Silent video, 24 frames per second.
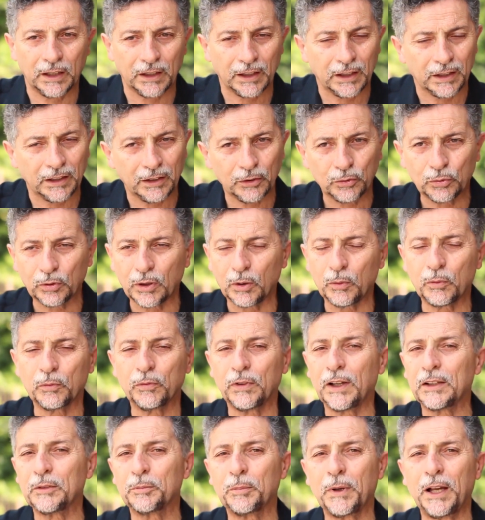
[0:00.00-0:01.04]
This is
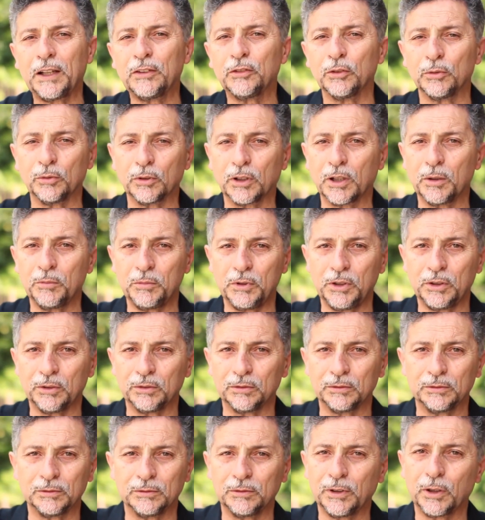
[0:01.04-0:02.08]
part of the path,
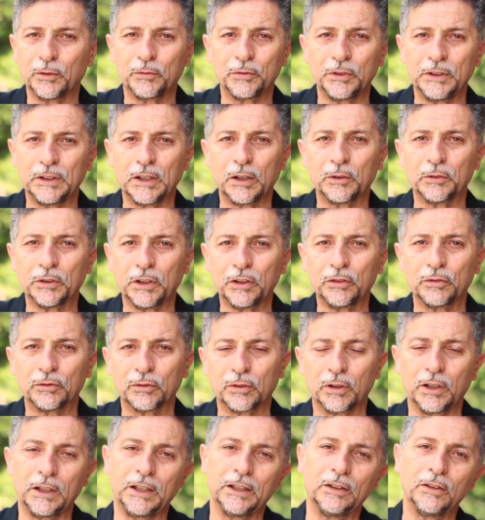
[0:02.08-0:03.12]
it is not the end of
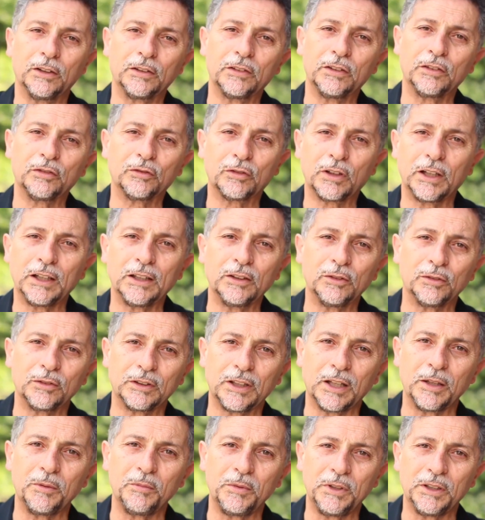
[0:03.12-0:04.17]
the story.
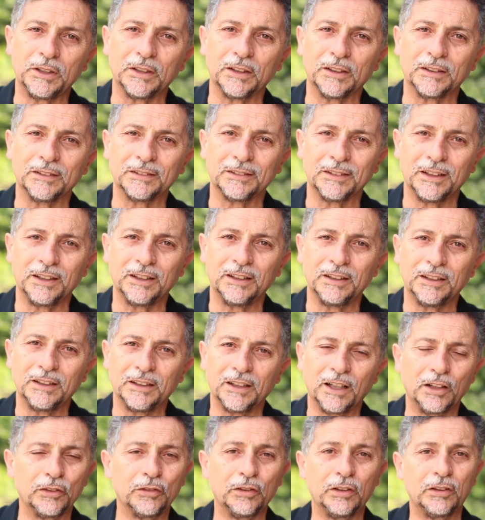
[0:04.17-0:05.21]
Our story
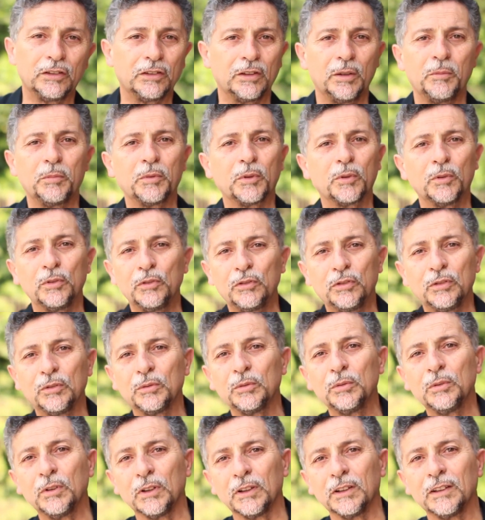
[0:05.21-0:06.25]
does not end.
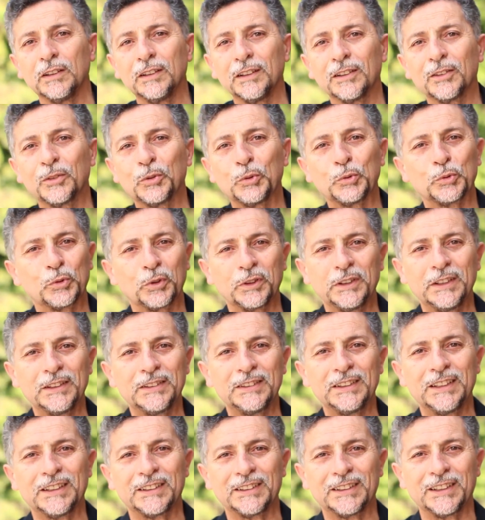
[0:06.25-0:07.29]
We always keep
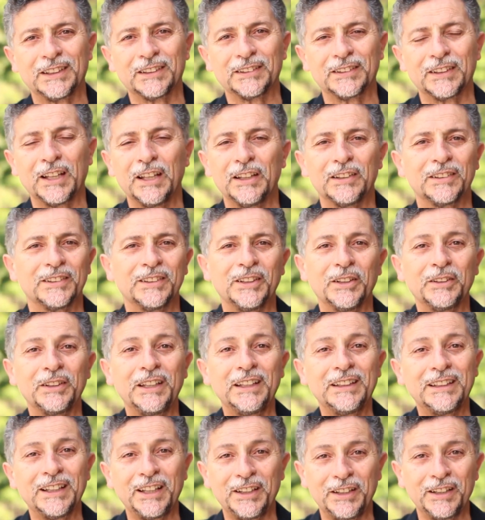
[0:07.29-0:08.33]
going, for sure,
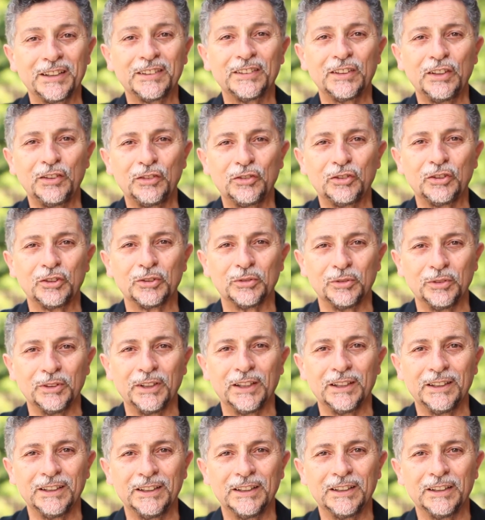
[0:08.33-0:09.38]
or else it would
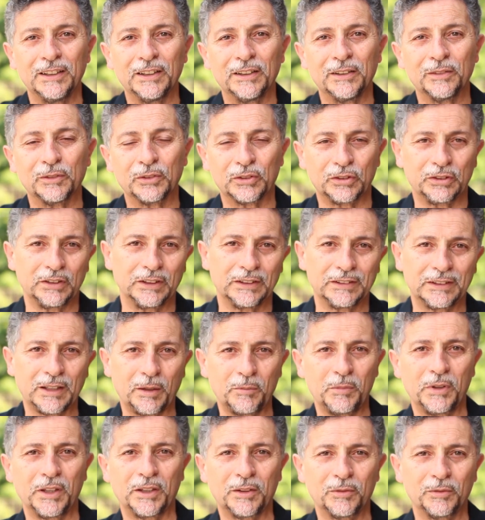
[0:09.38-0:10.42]
be meaningless if you
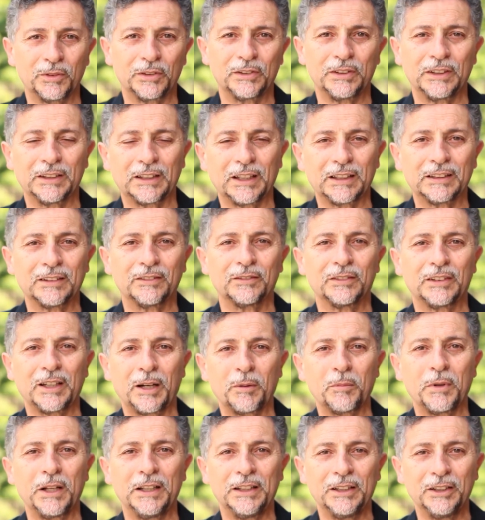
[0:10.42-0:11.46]
knew that you were
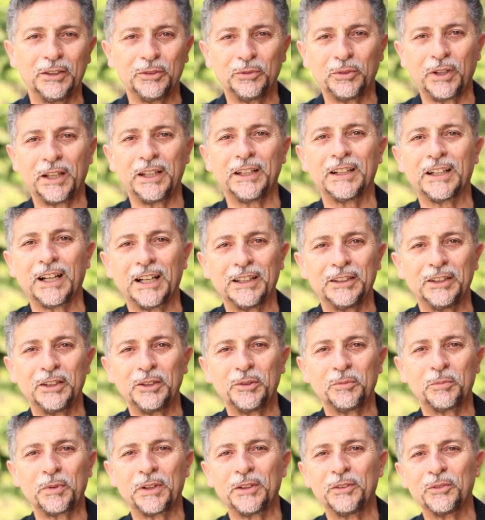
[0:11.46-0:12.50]
working,
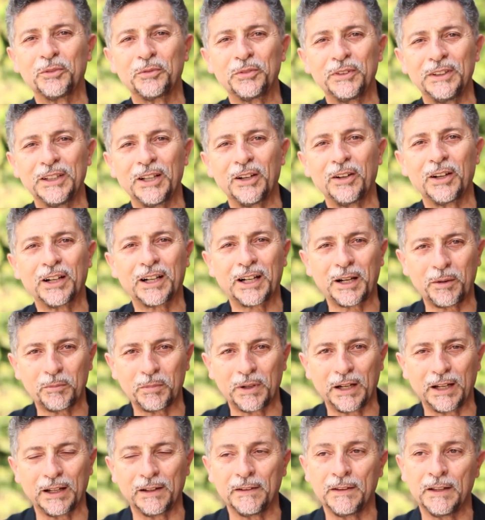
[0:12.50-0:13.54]
reincarnating, just to
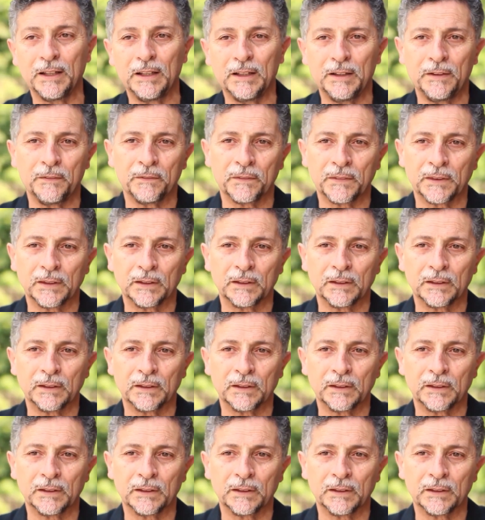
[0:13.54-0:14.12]
get to an end.